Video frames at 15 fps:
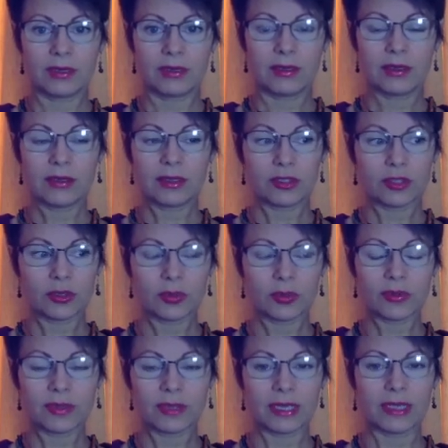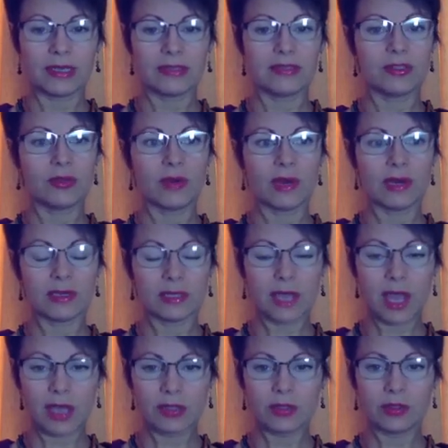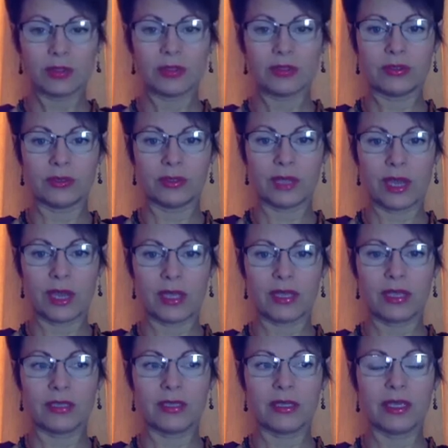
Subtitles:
The truth is, you are not going to die,